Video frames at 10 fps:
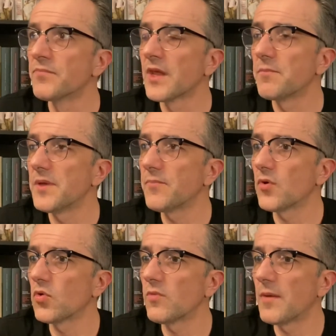people
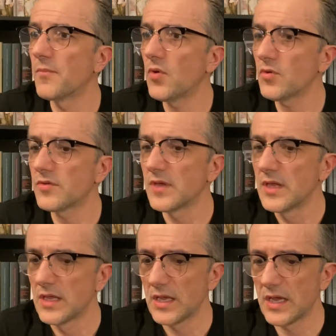who are both
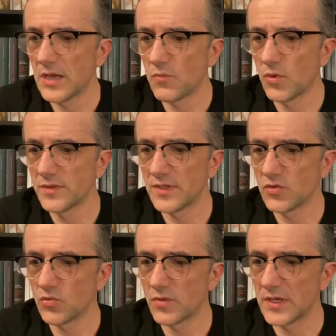wanted
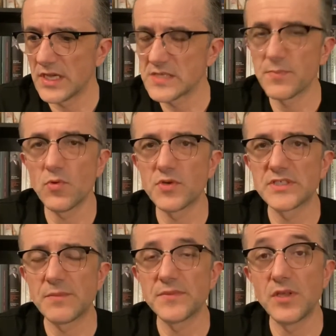to explore
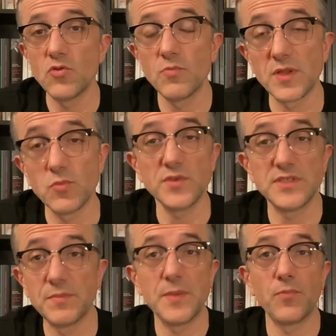something new, but mostly
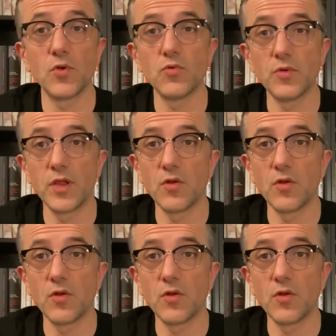people who